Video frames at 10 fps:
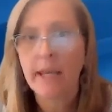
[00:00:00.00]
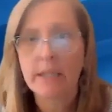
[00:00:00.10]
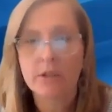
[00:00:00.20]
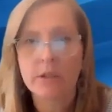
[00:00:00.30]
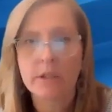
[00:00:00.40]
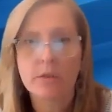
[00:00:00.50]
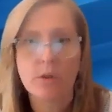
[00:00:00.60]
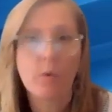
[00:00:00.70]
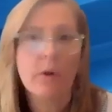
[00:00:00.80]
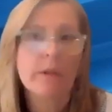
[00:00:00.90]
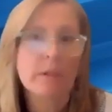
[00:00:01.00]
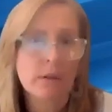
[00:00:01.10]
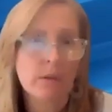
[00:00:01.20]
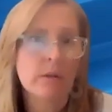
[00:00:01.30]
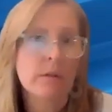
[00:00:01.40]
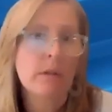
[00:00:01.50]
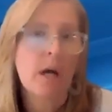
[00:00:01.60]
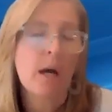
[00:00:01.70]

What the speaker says: agencies are working to learn